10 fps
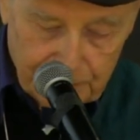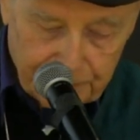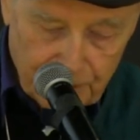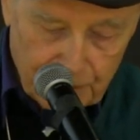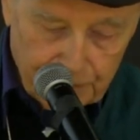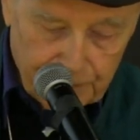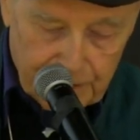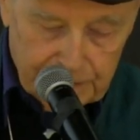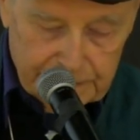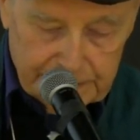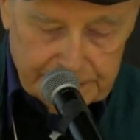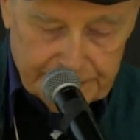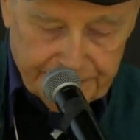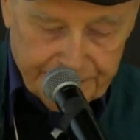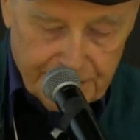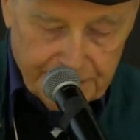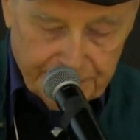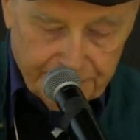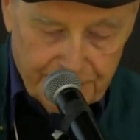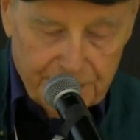So the sun
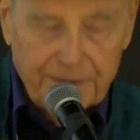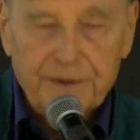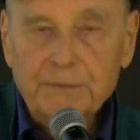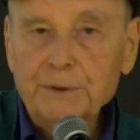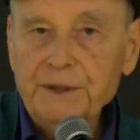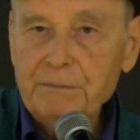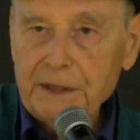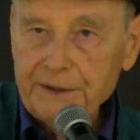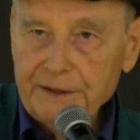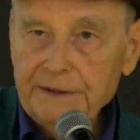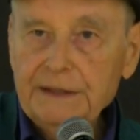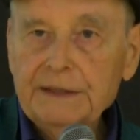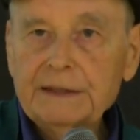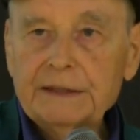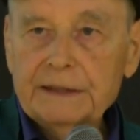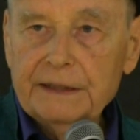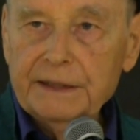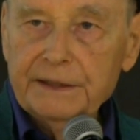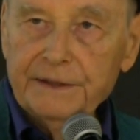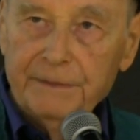is the father, the moon the mother,
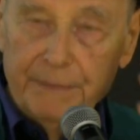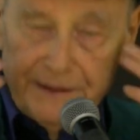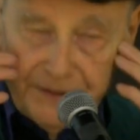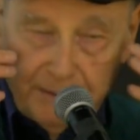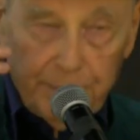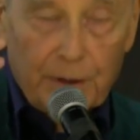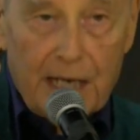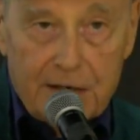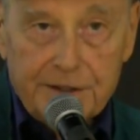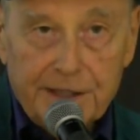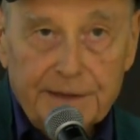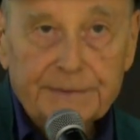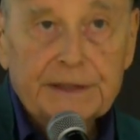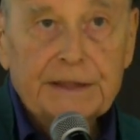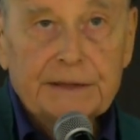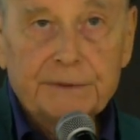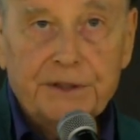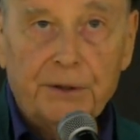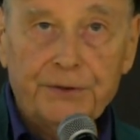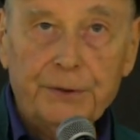the basic polarity,
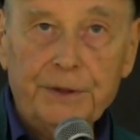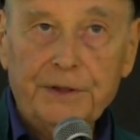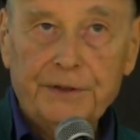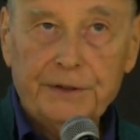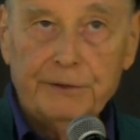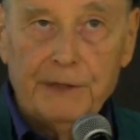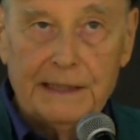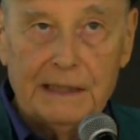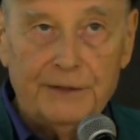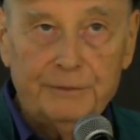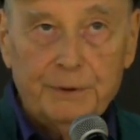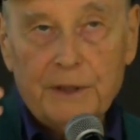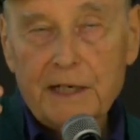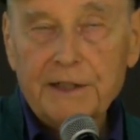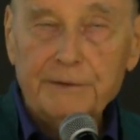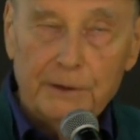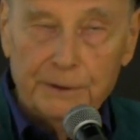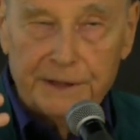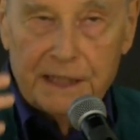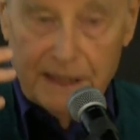which also is the right-left polarity. If you
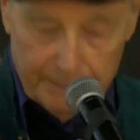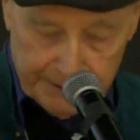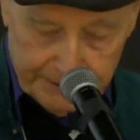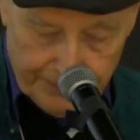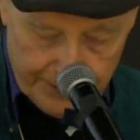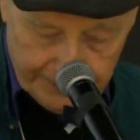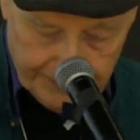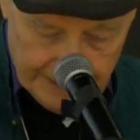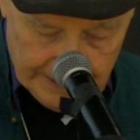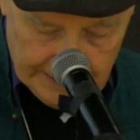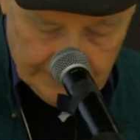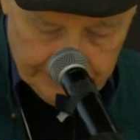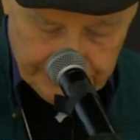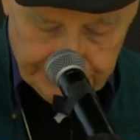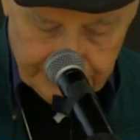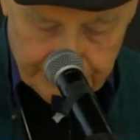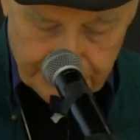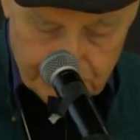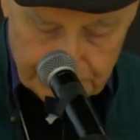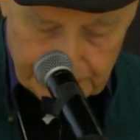look at alchemical drawings, of which there'll be
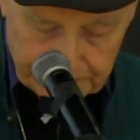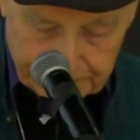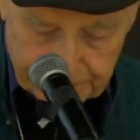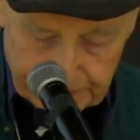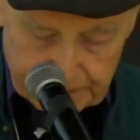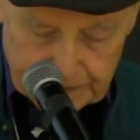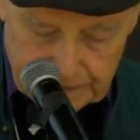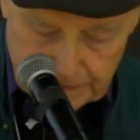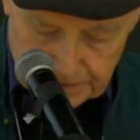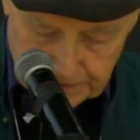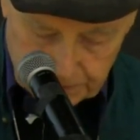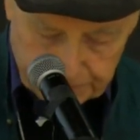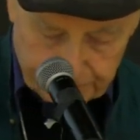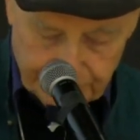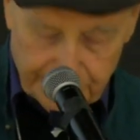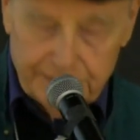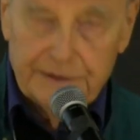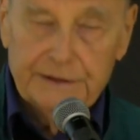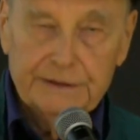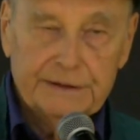one next, you'll see
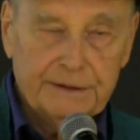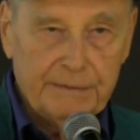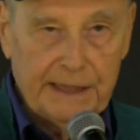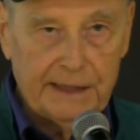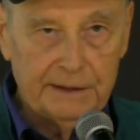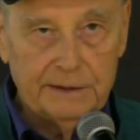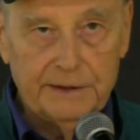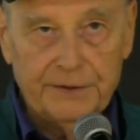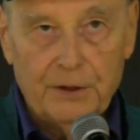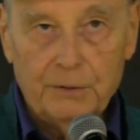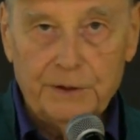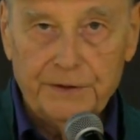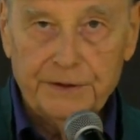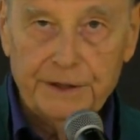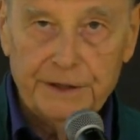the male is always,